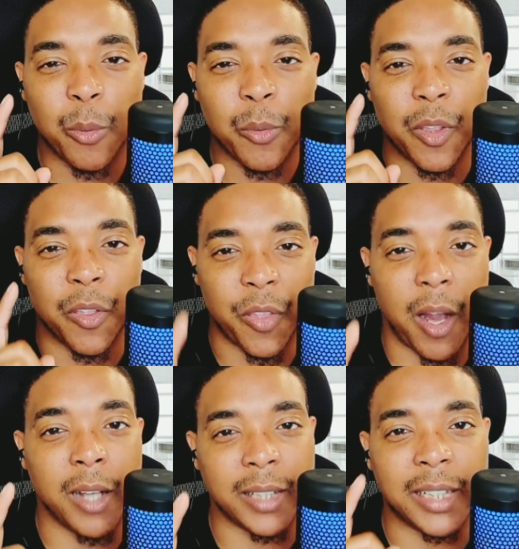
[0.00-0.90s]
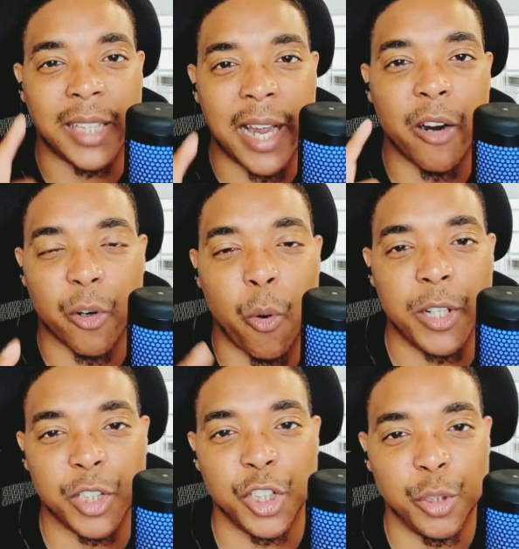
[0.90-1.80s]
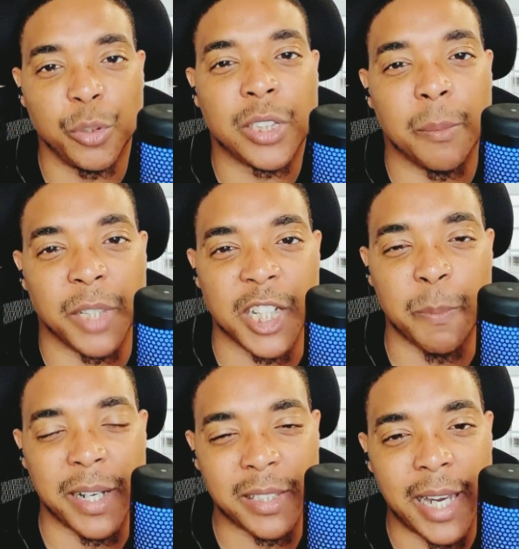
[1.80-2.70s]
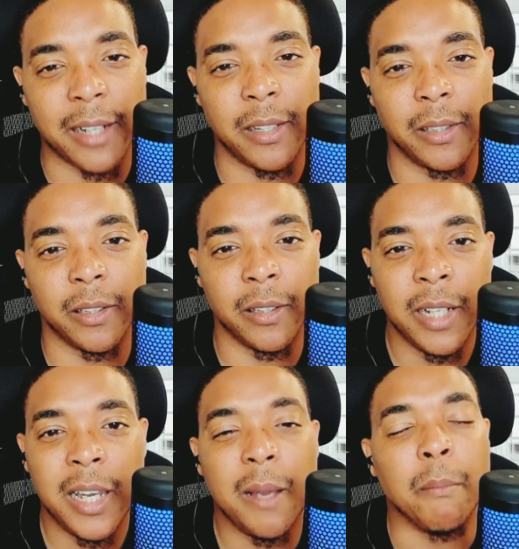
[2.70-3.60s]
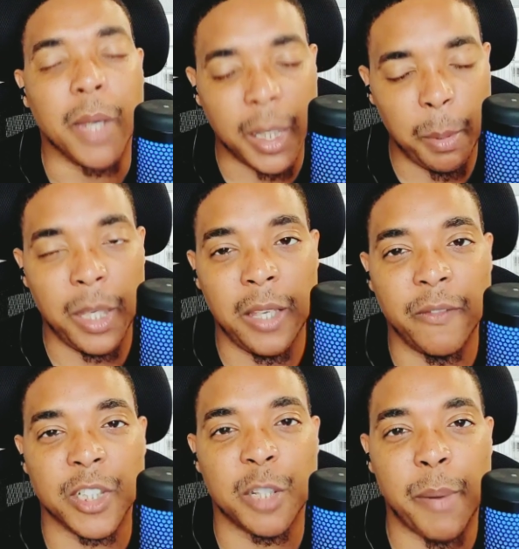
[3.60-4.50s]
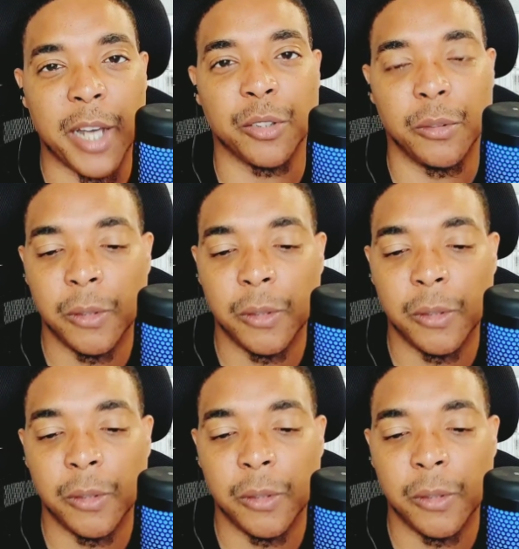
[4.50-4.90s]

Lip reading: the thought that they are going to do something spectacular, maybe even special.